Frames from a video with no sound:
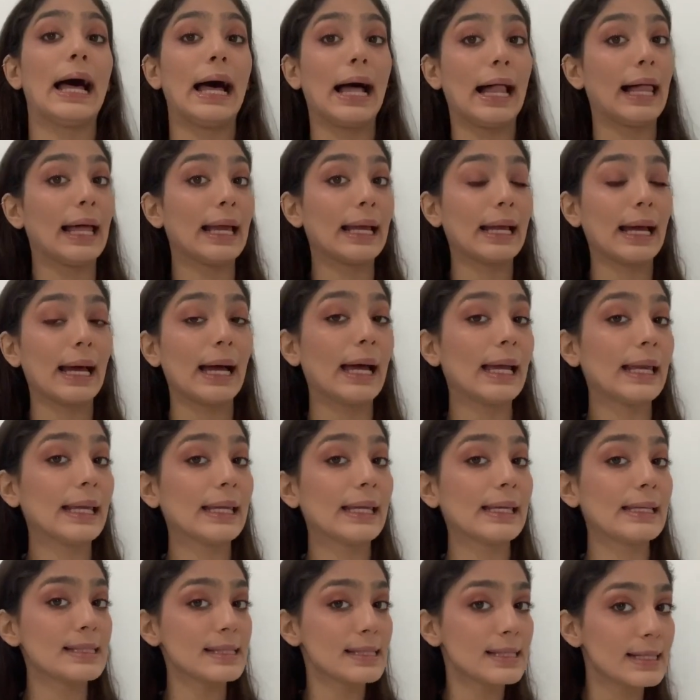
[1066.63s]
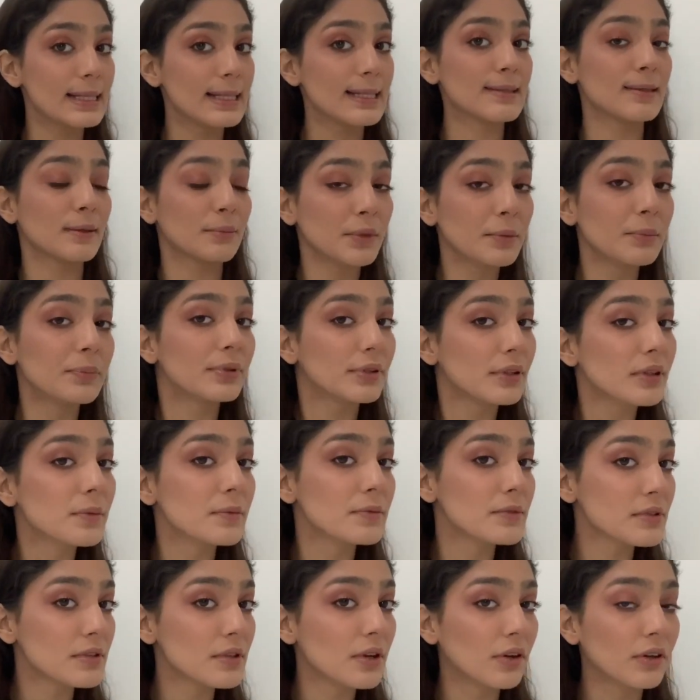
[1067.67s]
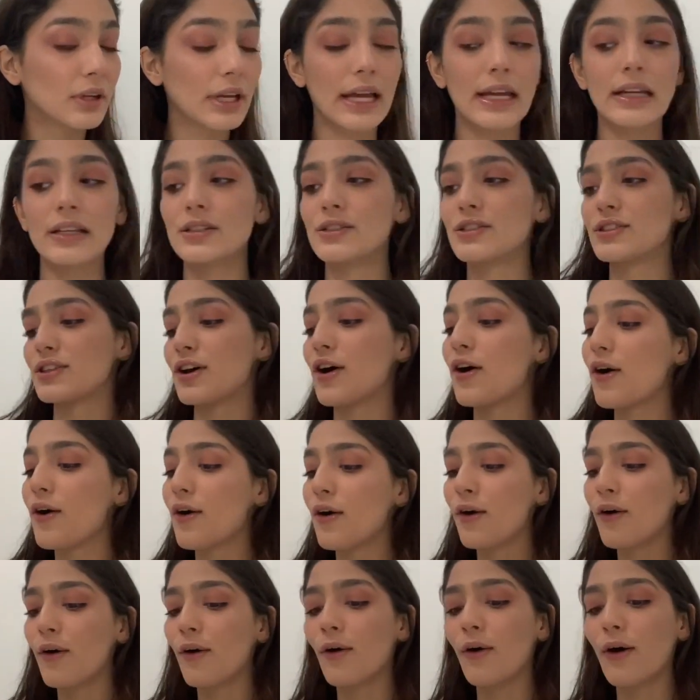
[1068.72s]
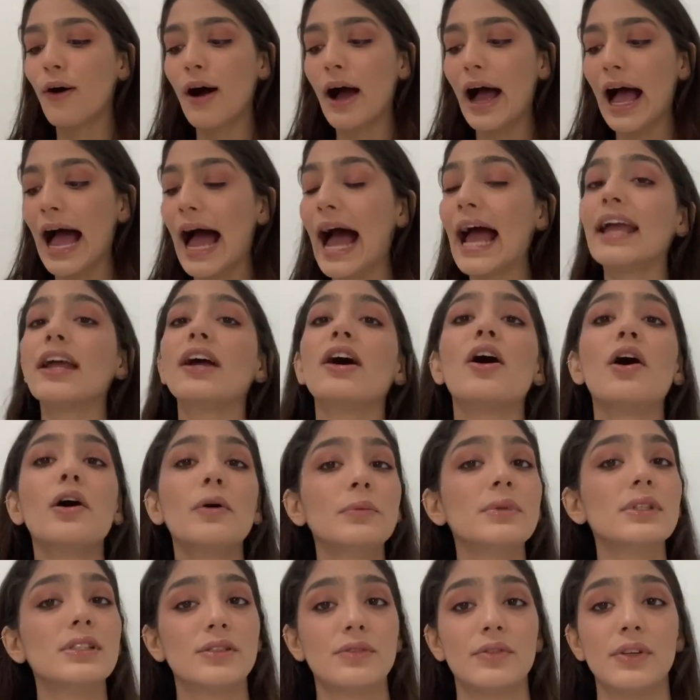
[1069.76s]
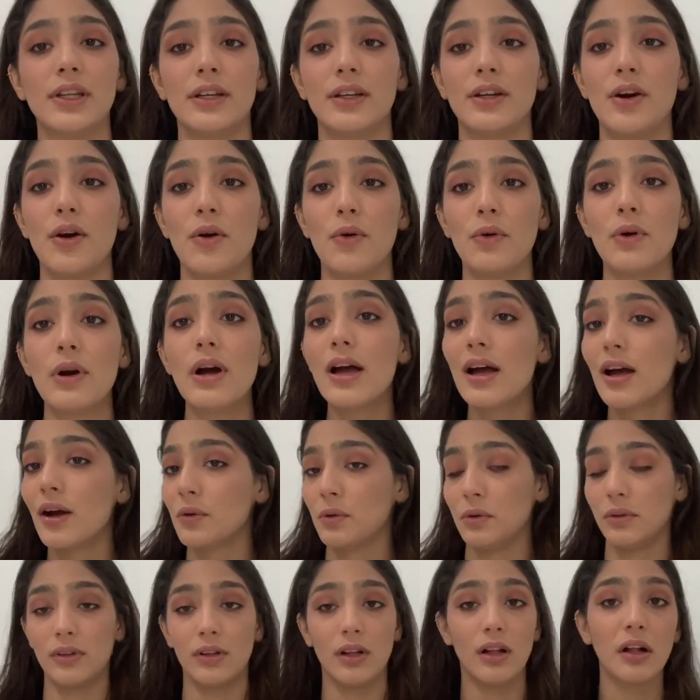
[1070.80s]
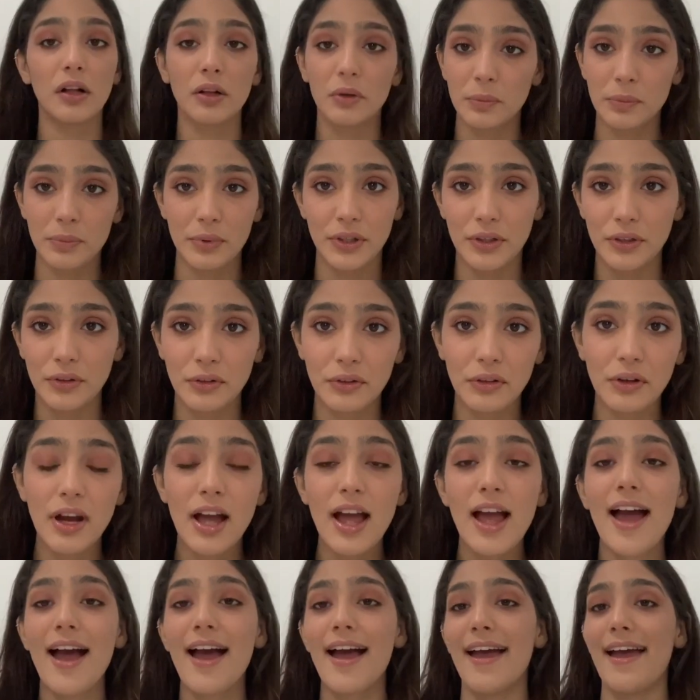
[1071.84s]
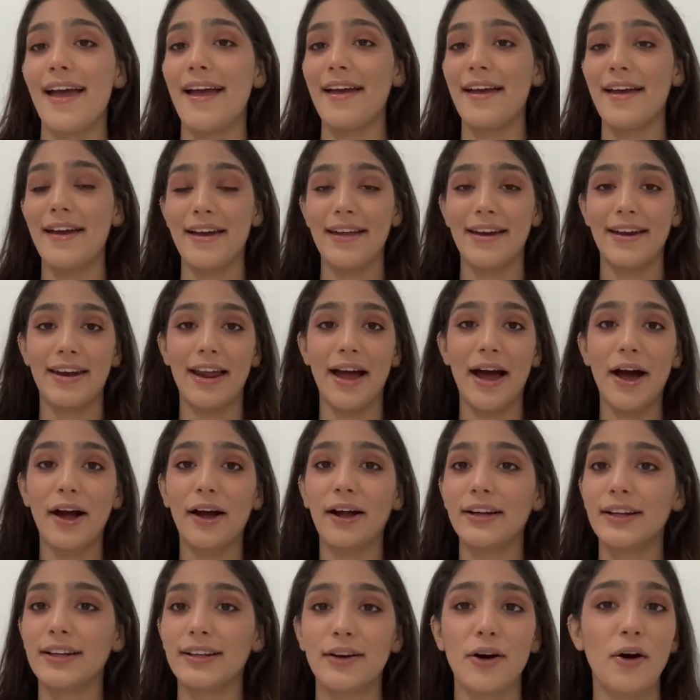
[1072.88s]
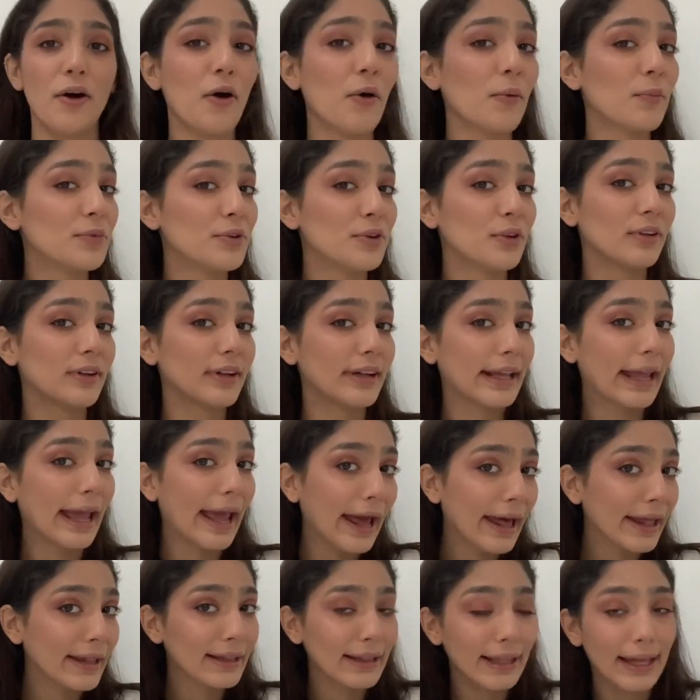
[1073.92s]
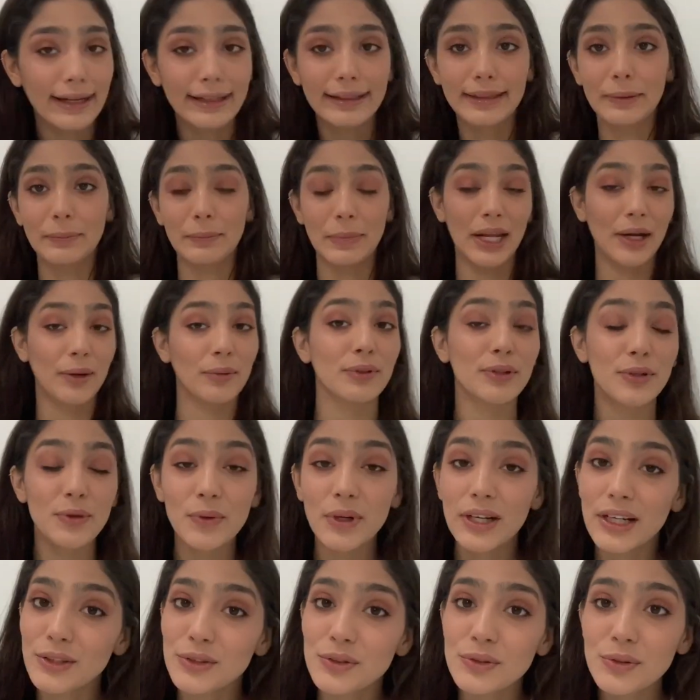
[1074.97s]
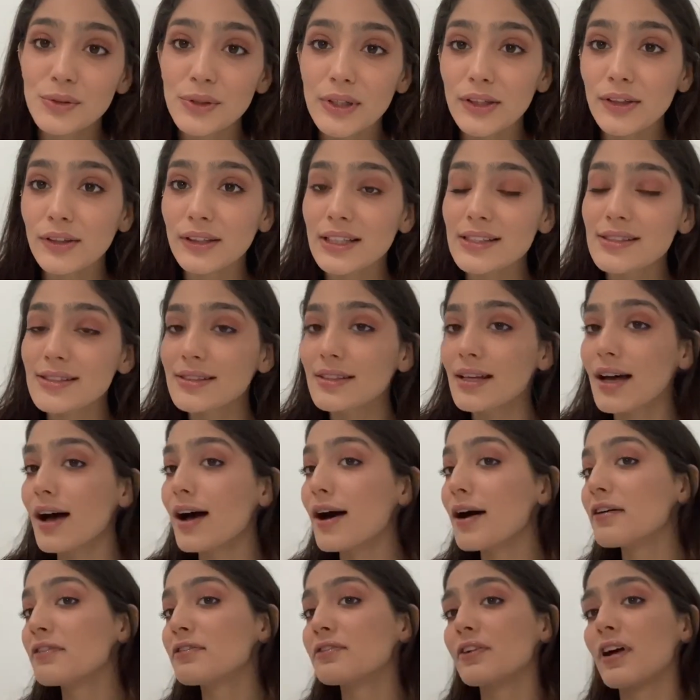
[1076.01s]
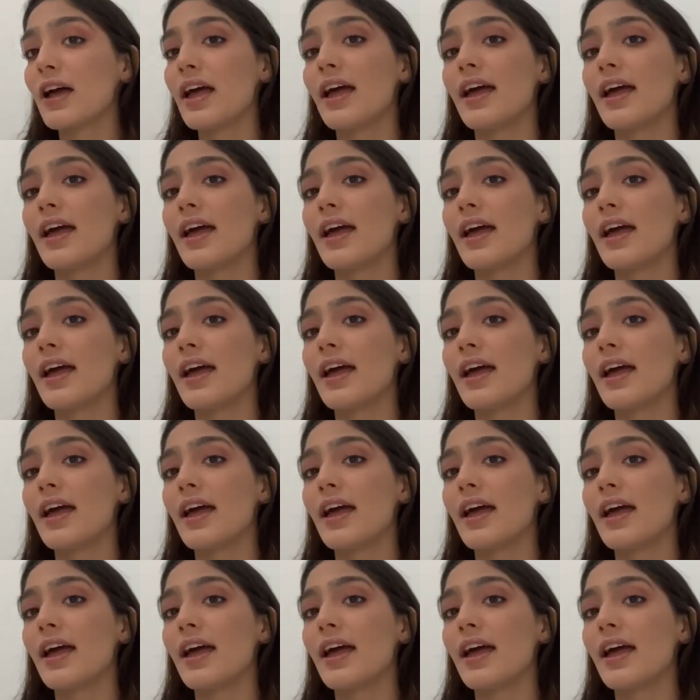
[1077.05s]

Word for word: I can see some improvements, okay? So I hope this video will help you, and I hope you get like the makeup you wanna do and all the stuff.